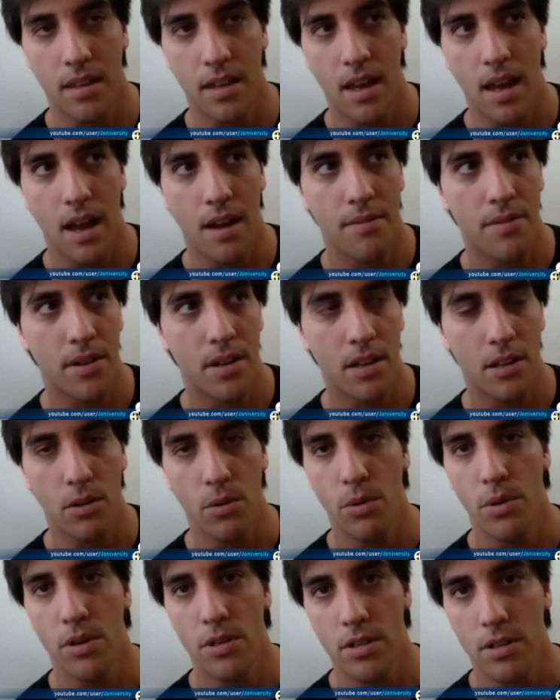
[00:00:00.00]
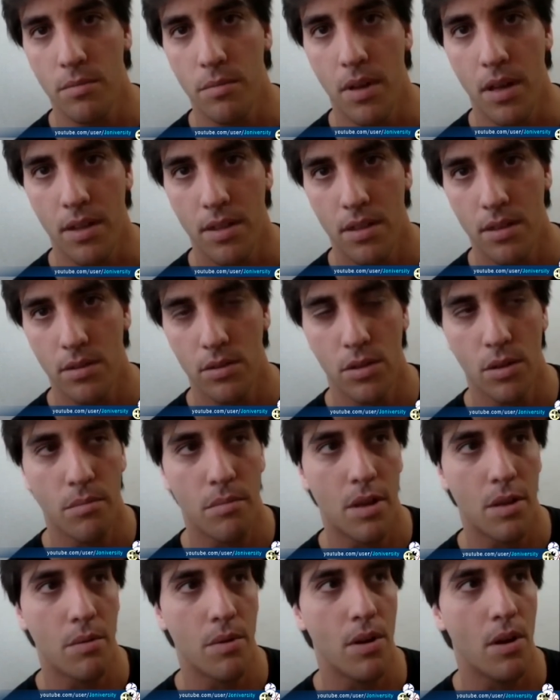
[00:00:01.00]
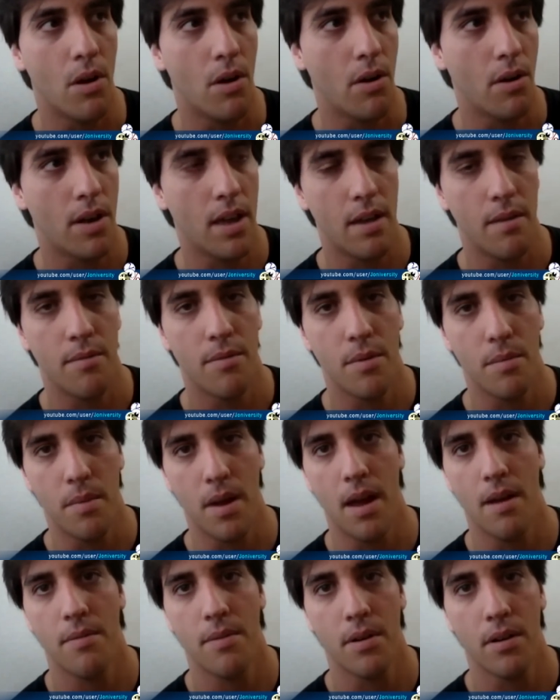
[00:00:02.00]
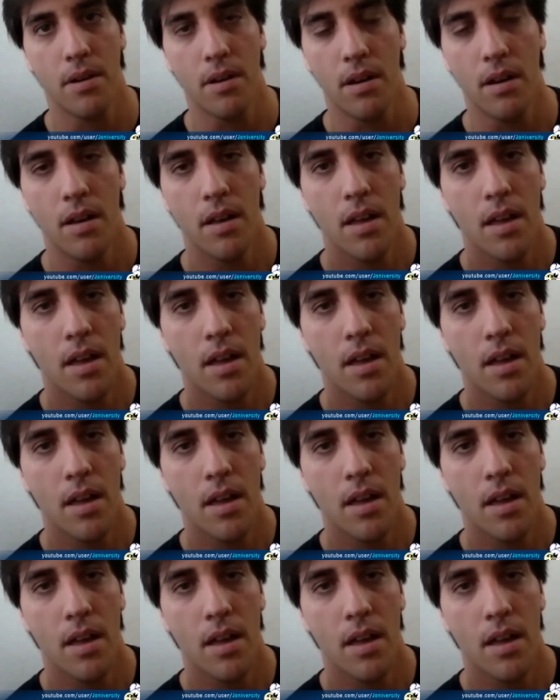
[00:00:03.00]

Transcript: The African origin myth, assuming we all came from Africa.